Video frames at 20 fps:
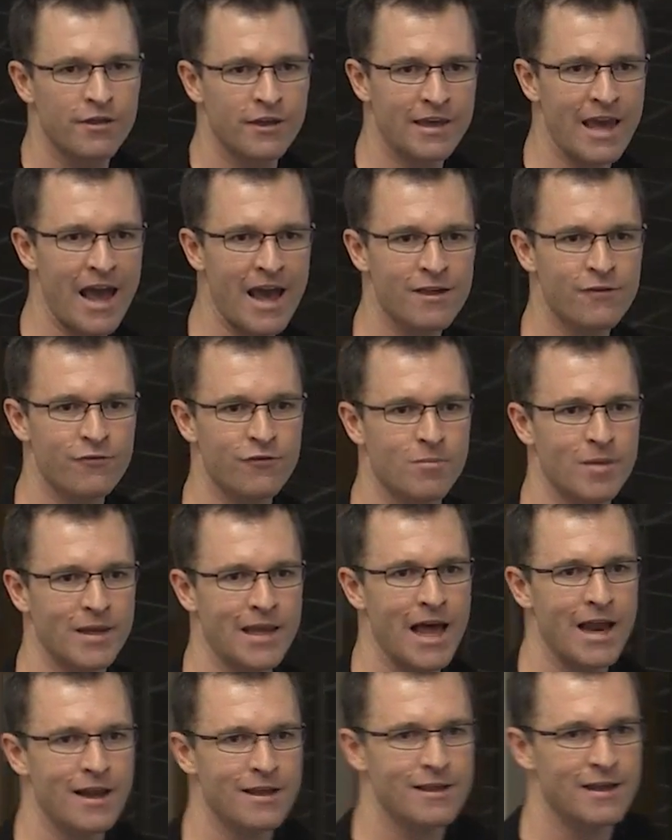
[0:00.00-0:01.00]
the gas from the
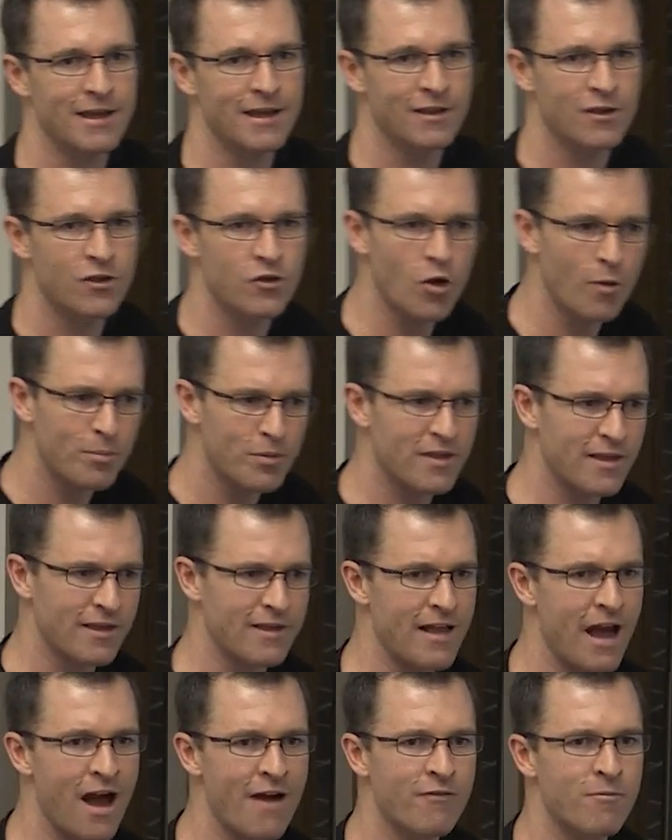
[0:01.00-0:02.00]
galaxy and stops the
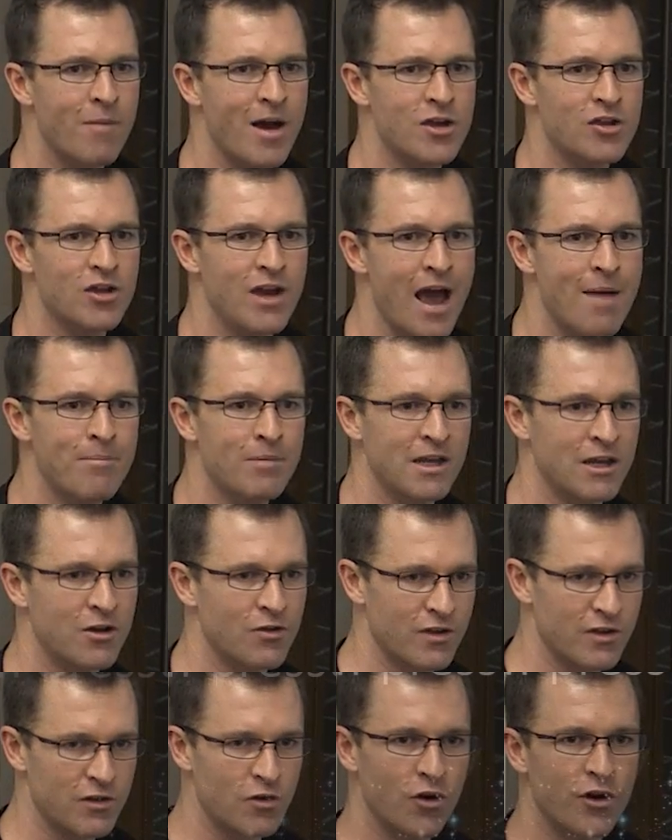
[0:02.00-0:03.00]
star formation happening
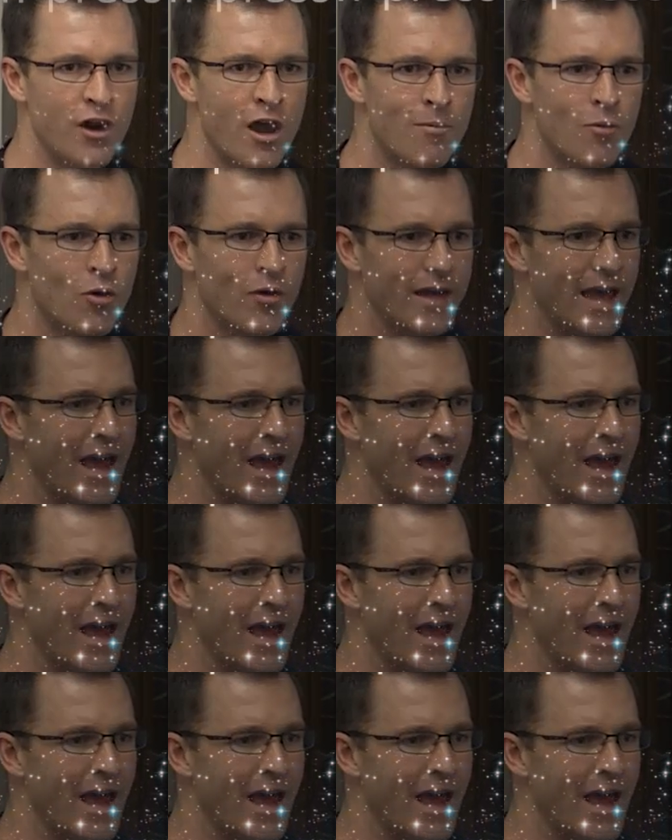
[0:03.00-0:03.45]
because it's got no more